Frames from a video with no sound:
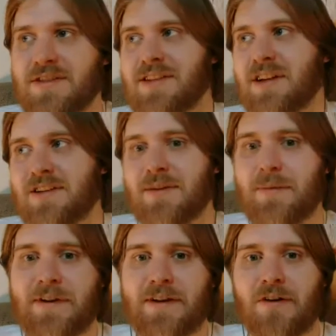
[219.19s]
League
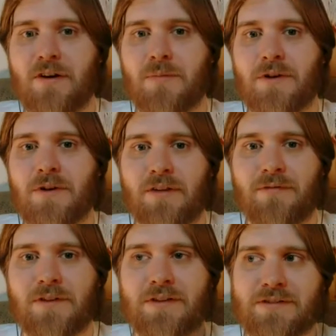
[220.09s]
Unlimited are up on
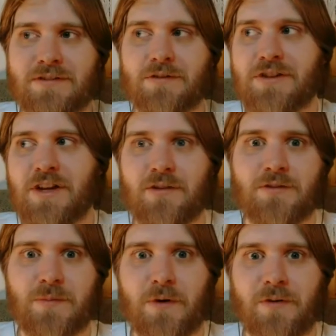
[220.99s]
Netflix, so check
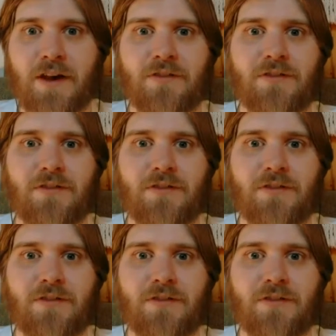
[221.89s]
those both out.